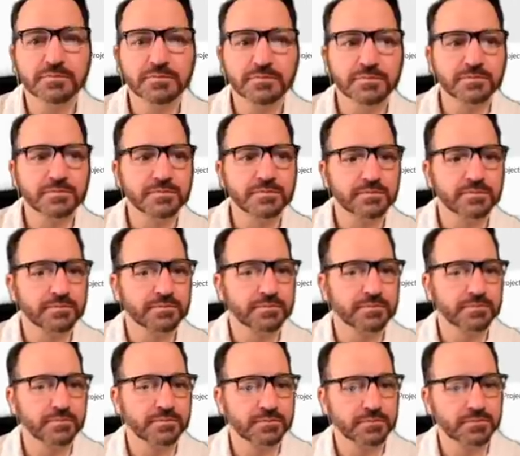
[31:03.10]

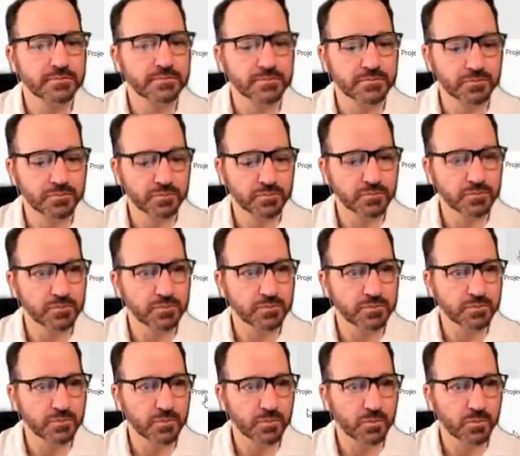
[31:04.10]

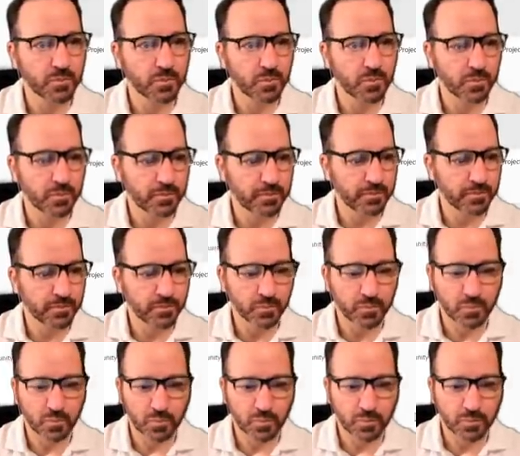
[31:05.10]

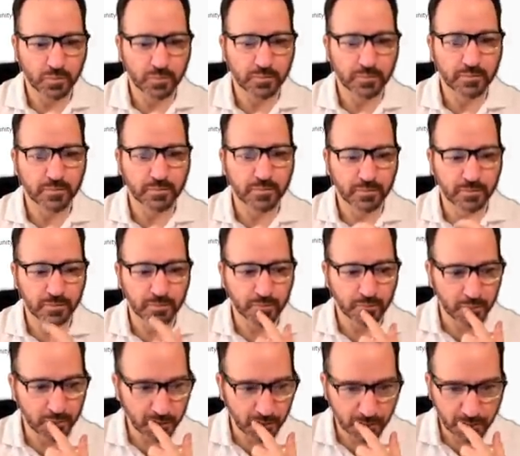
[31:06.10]

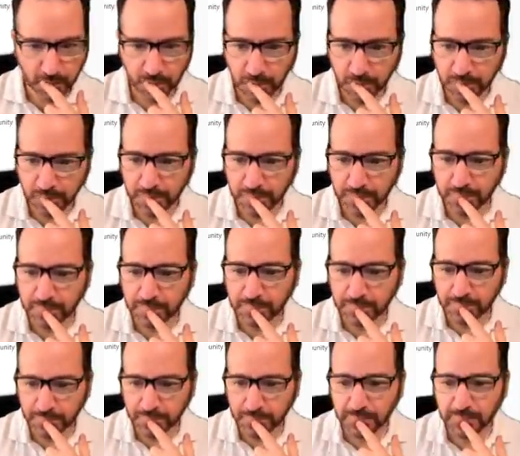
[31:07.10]

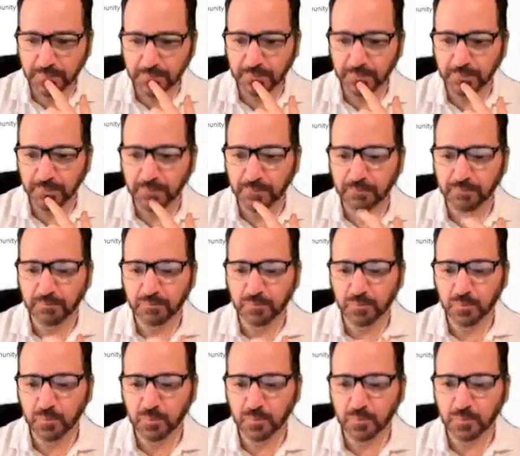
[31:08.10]

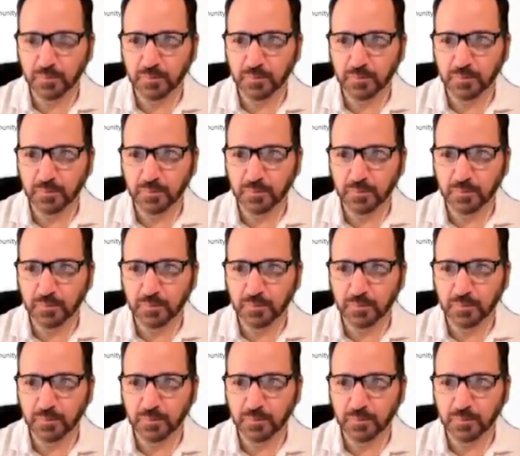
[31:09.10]
The person shown says nothing.